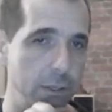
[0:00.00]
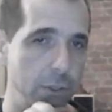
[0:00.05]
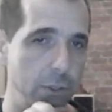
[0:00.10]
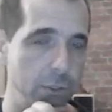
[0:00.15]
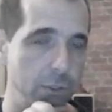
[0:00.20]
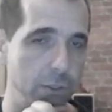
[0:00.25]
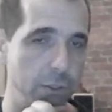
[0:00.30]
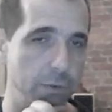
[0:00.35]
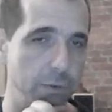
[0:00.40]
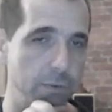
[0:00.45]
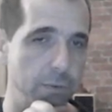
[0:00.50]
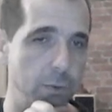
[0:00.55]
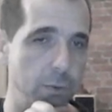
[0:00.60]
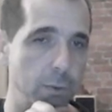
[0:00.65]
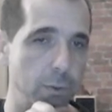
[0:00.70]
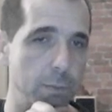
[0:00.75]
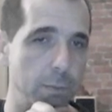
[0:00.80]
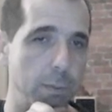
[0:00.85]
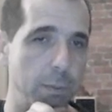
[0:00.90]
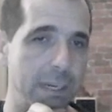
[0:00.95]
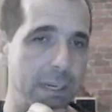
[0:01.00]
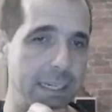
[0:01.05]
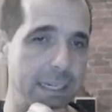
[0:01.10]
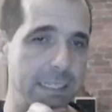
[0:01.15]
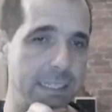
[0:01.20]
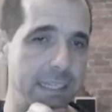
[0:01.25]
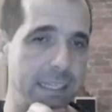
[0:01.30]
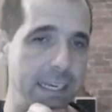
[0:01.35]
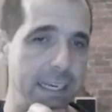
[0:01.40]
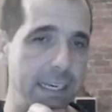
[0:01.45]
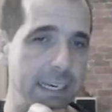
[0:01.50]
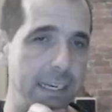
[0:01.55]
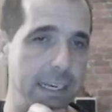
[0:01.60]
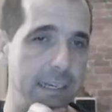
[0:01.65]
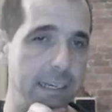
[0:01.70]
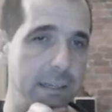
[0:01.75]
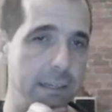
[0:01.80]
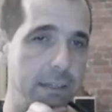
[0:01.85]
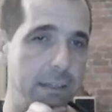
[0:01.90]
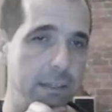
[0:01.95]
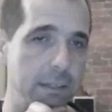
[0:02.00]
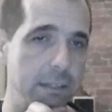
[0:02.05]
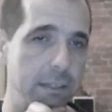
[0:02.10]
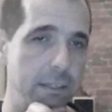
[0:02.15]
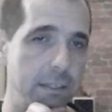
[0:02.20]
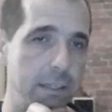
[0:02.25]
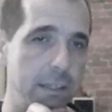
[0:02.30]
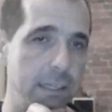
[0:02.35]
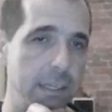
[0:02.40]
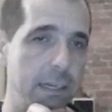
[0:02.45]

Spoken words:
to force black's king to the